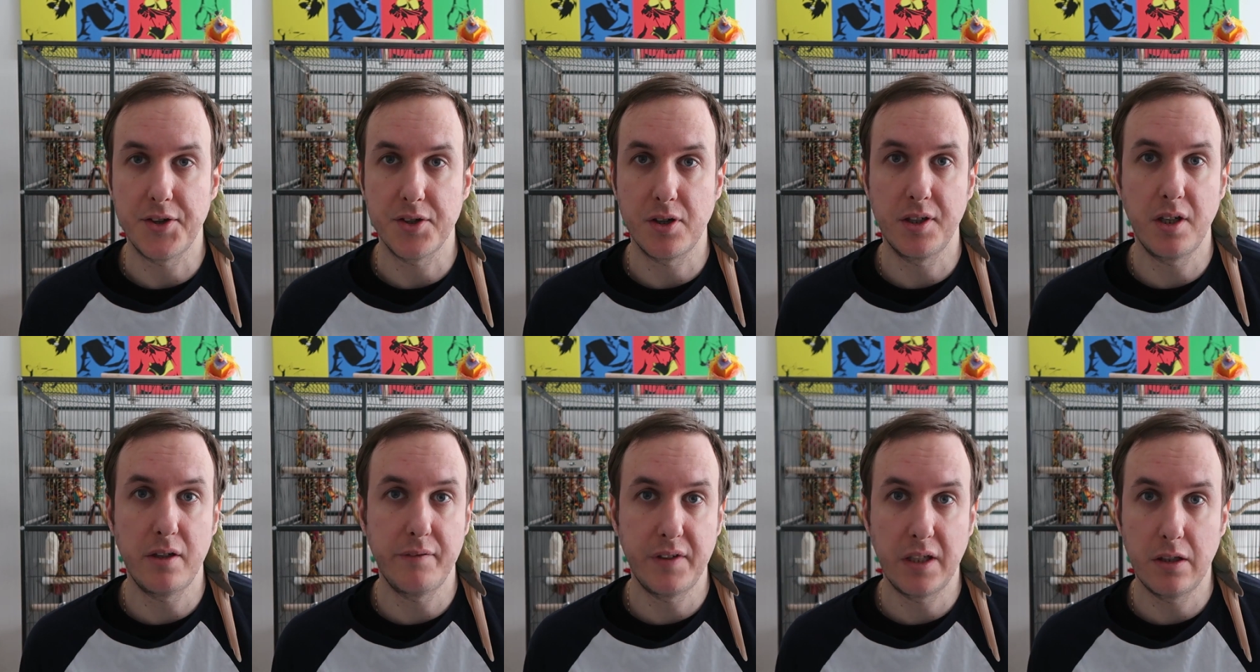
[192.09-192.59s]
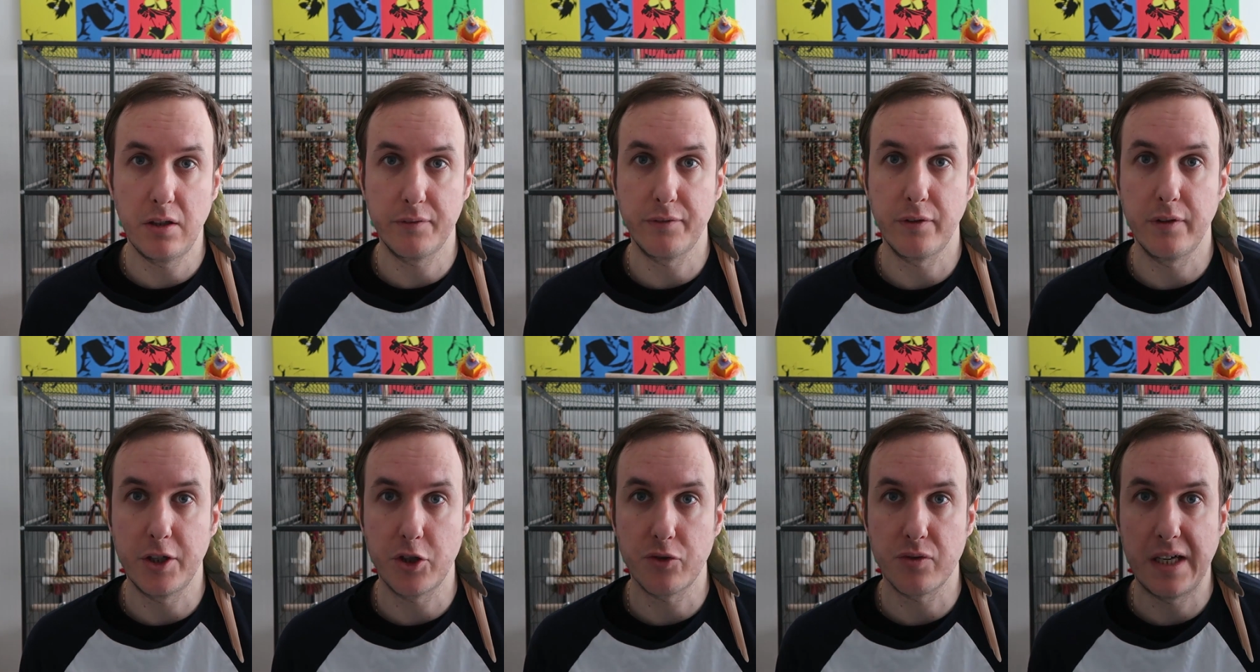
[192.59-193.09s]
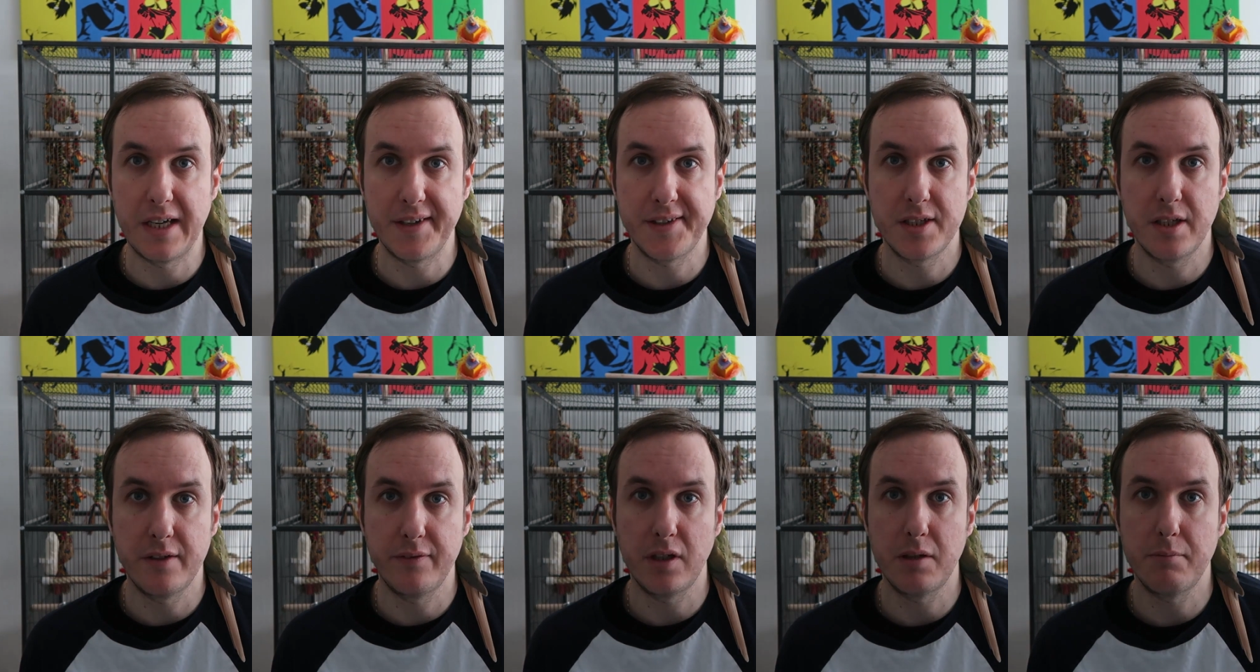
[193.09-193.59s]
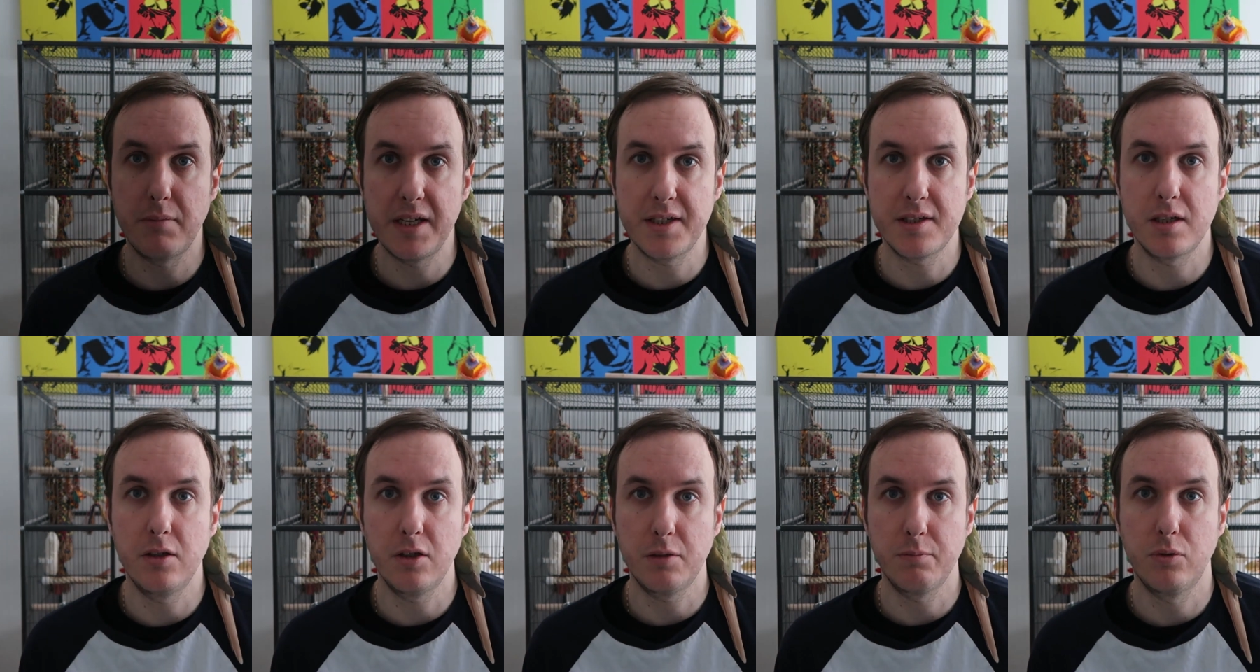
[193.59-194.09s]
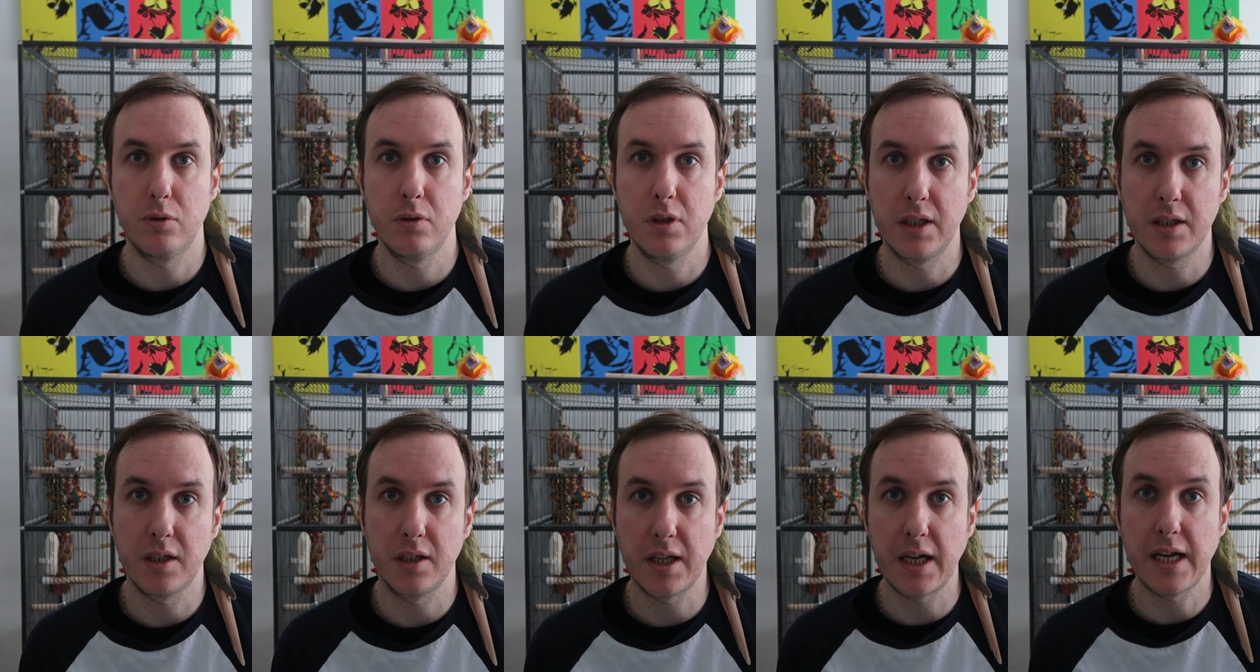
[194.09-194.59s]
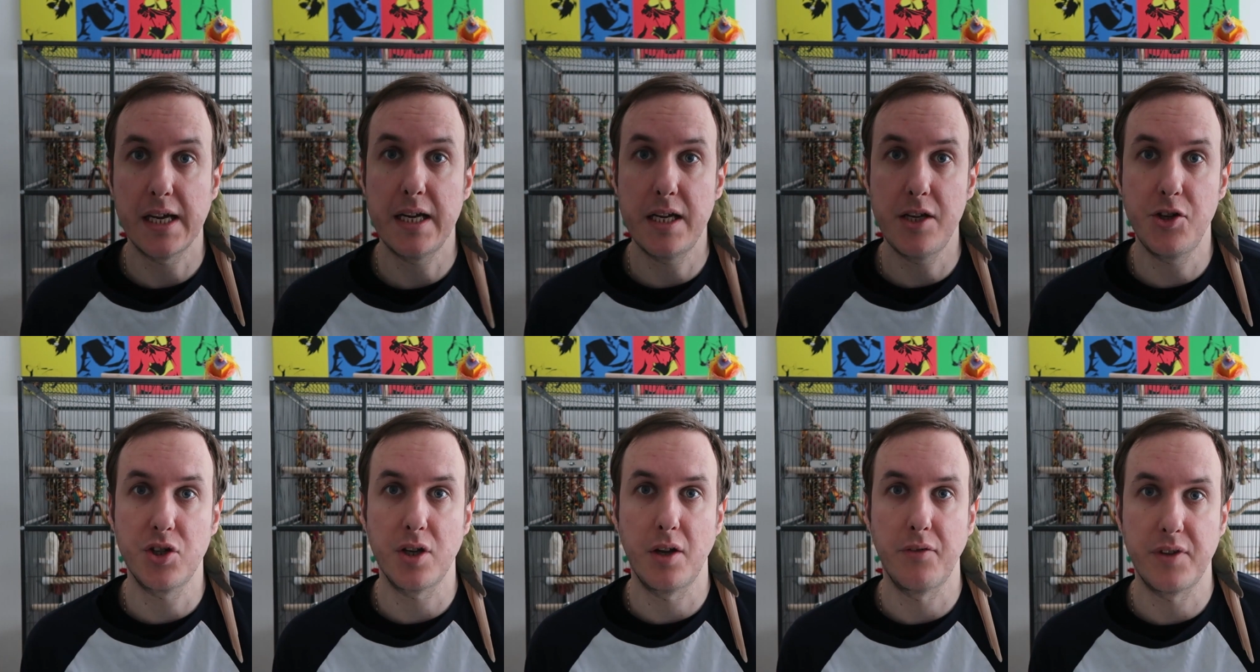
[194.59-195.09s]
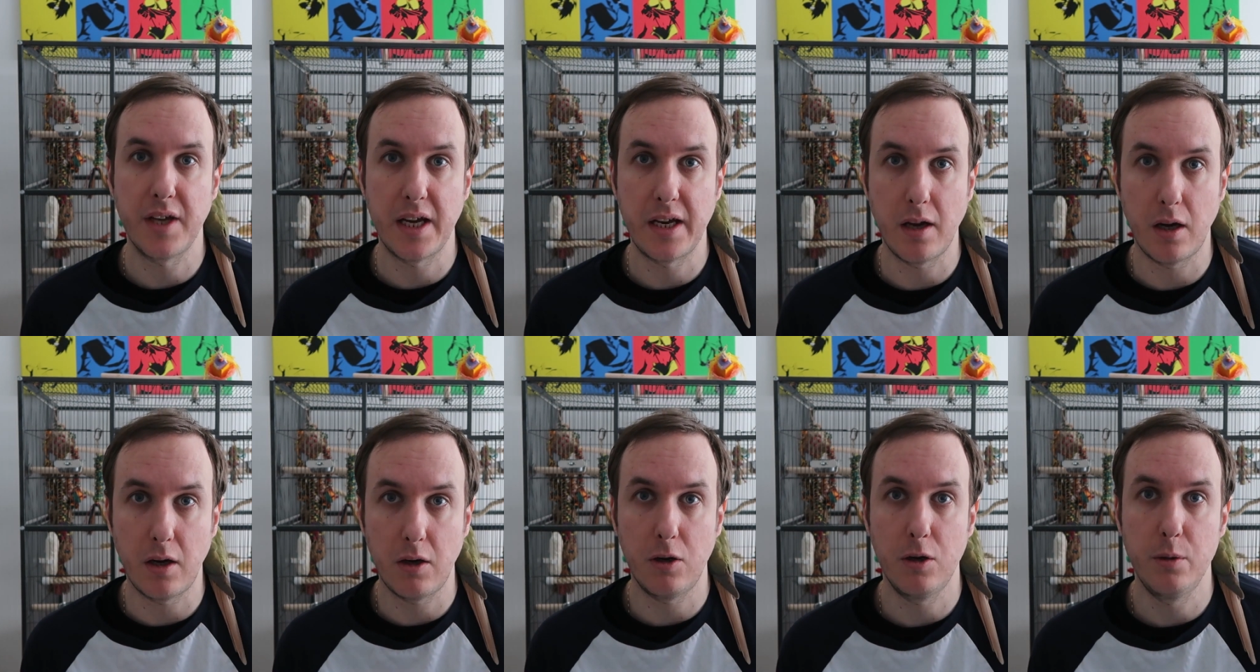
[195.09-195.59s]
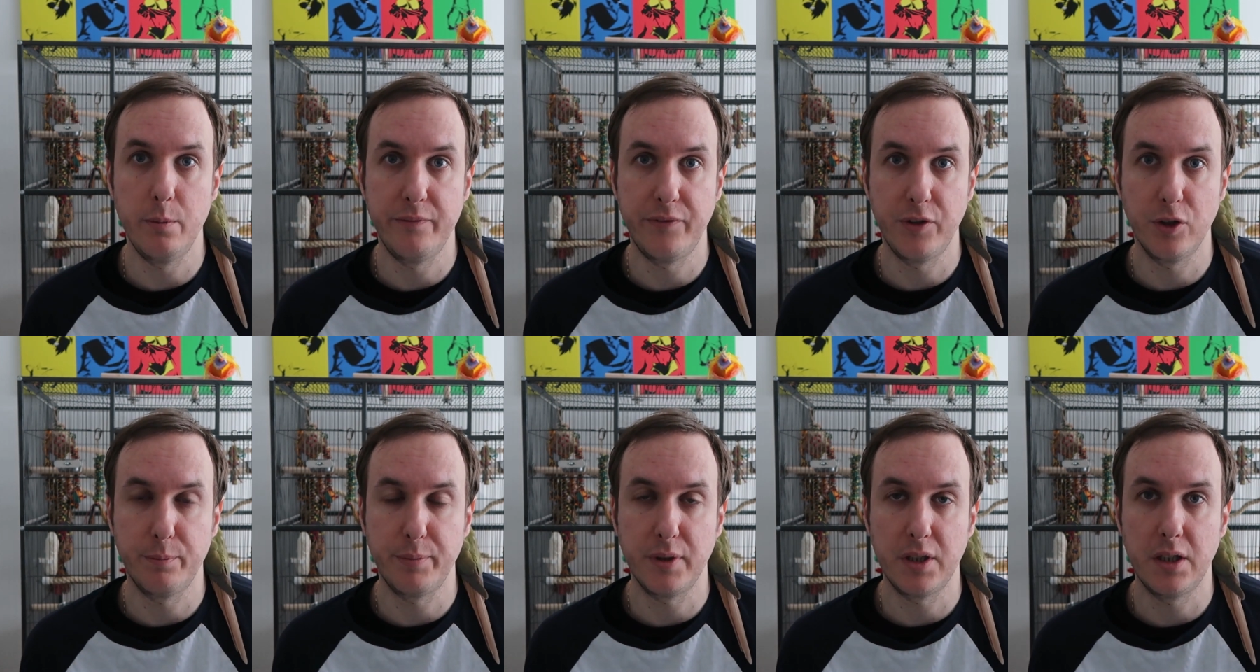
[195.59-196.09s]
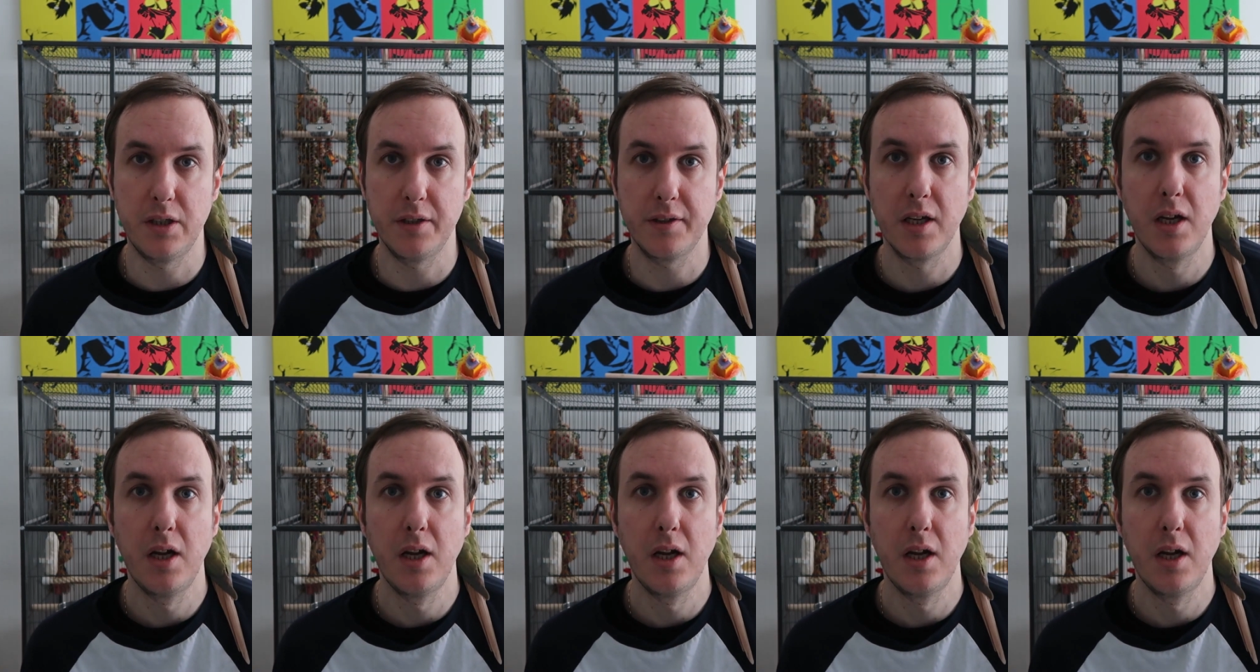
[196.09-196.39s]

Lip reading: I don't think they look very attractive. It makes it look more like a cage than a home for your bird.